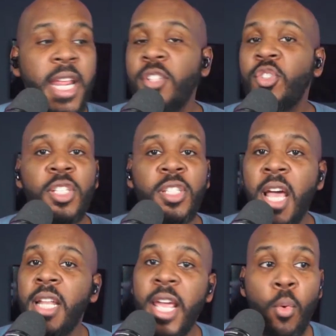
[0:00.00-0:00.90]
And she's kind
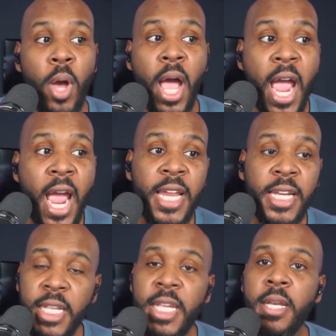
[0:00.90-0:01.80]
of like, well,
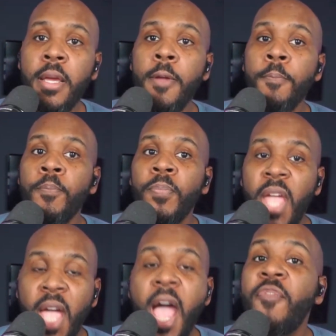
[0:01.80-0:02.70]

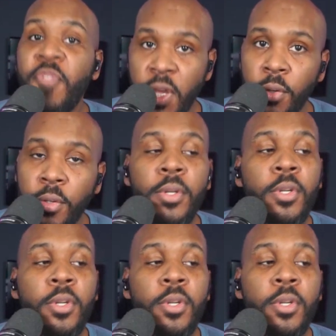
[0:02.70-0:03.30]
I feel